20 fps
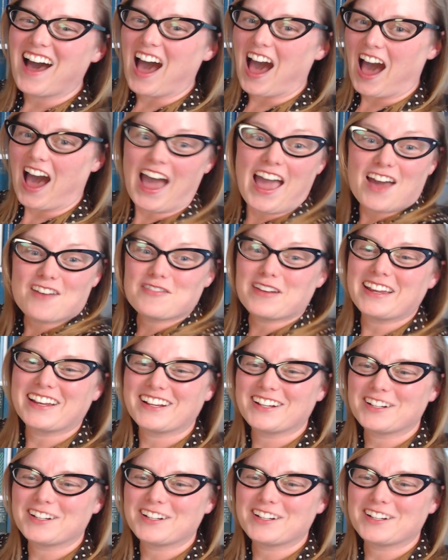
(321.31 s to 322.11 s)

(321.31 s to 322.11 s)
I have my,